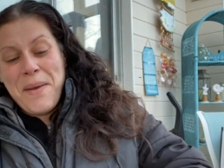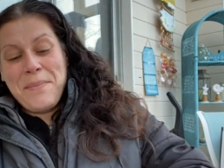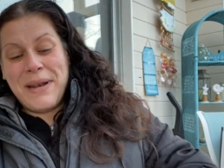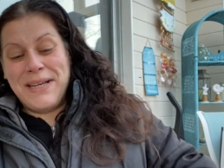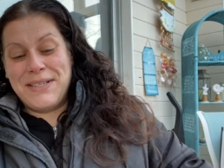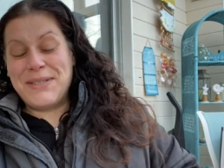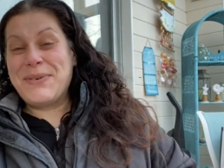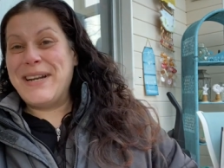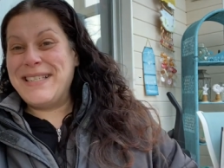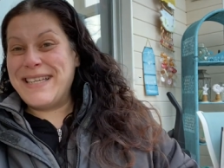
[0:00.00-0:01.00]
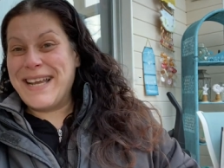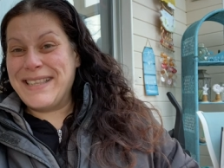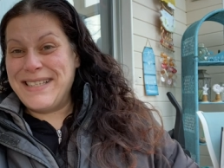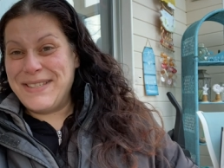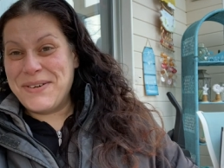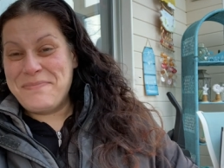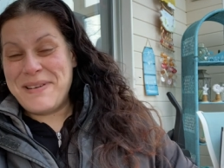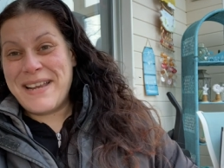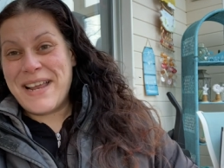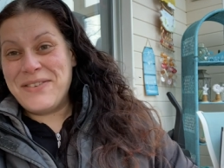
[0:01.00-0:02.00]
but I just wanted to get these
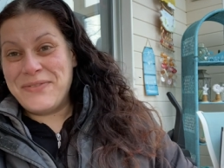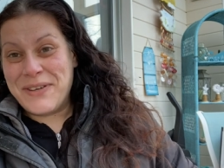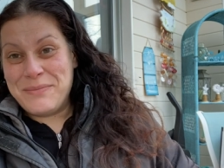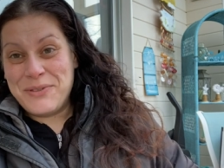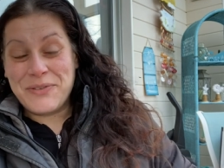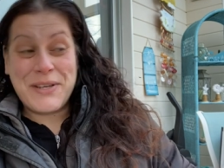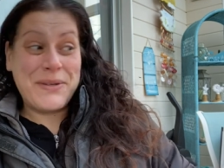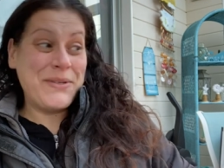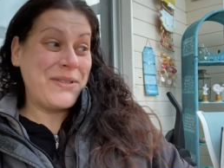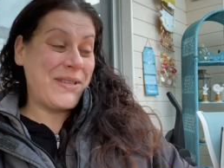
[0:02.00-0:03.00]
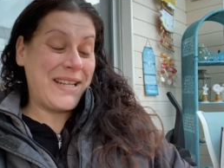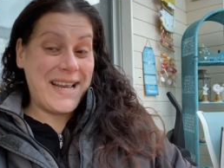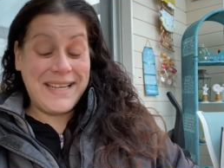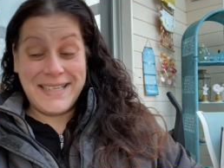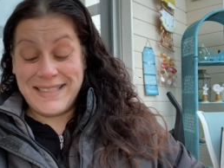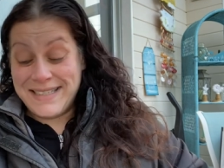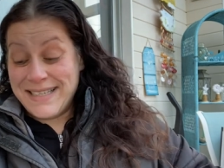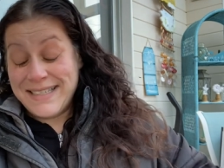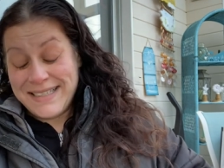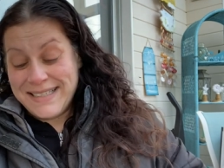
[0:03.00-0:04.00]
opened and filmed for you so that I could
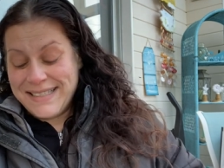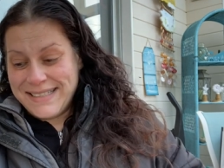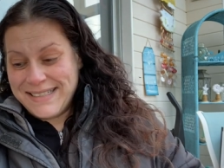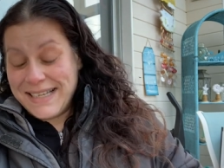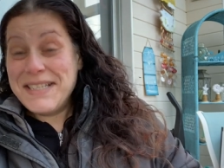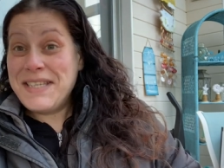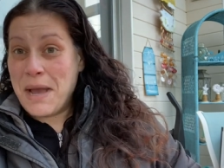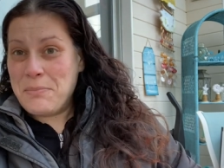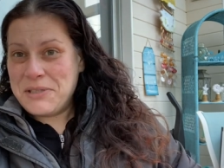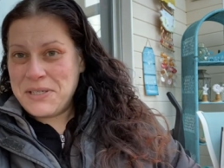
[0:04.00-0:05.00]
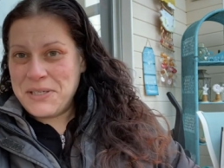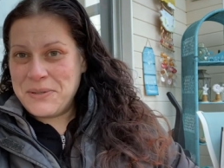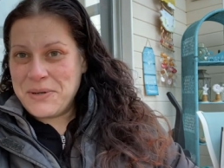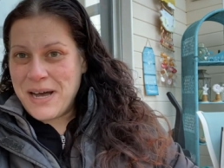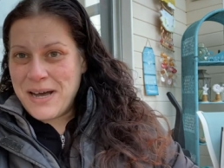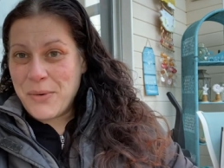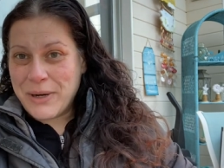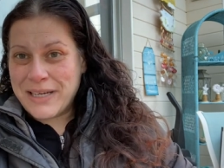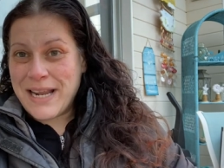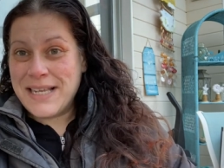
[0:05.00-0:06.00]
attempt to uh,
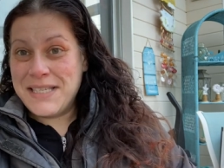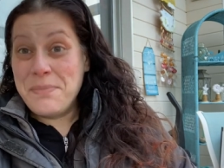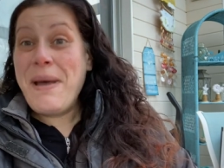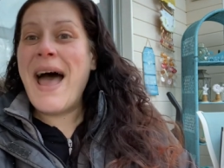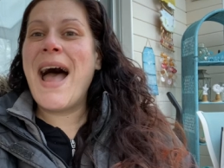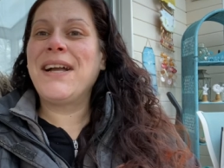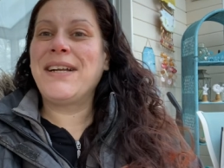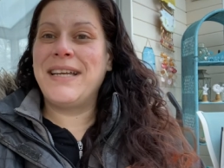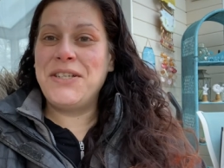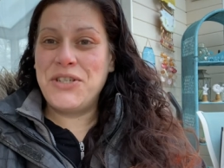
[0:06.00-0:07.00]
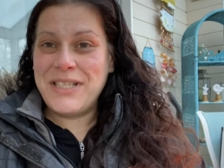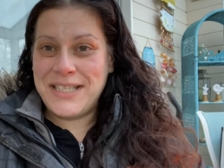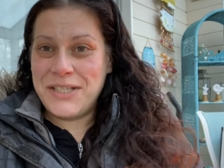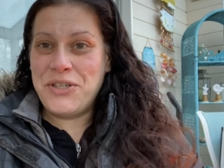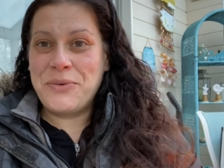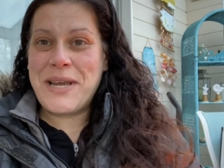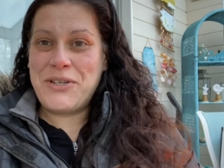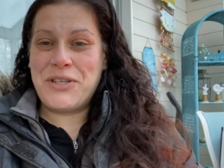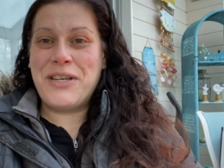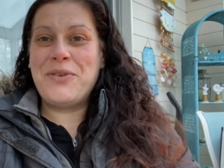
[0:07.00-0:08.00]
organize the package
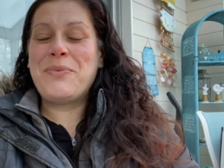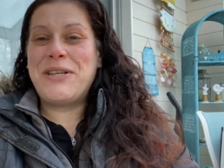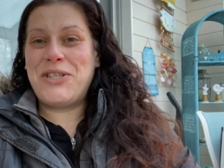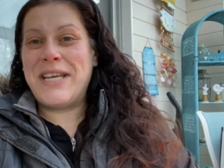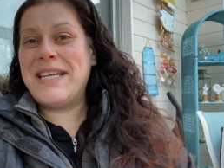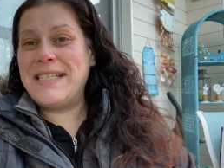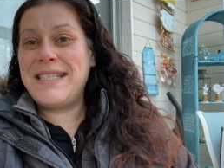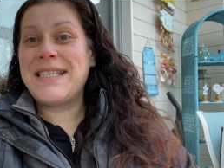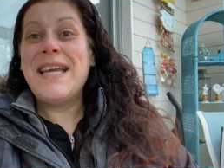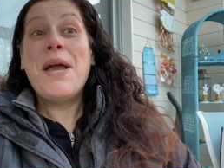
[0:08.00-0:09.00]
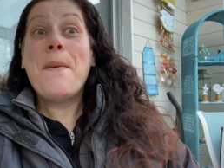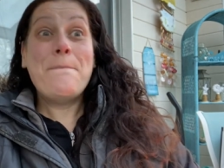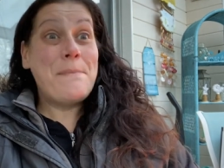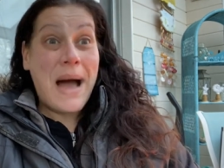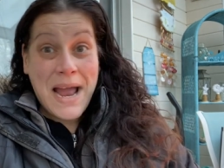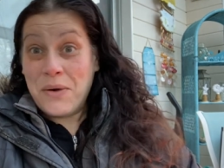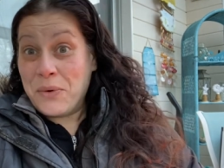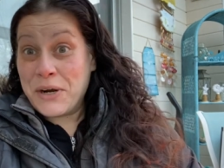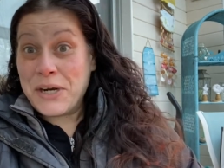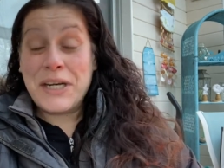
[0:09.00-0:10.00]
situation, which is my
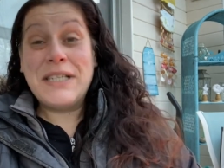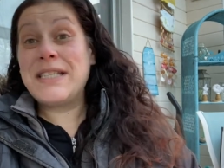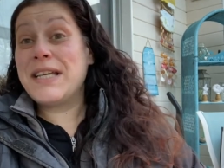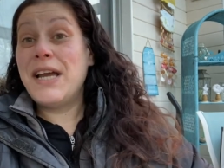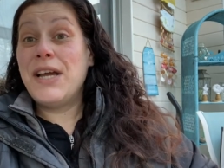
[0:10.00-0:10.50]
orders,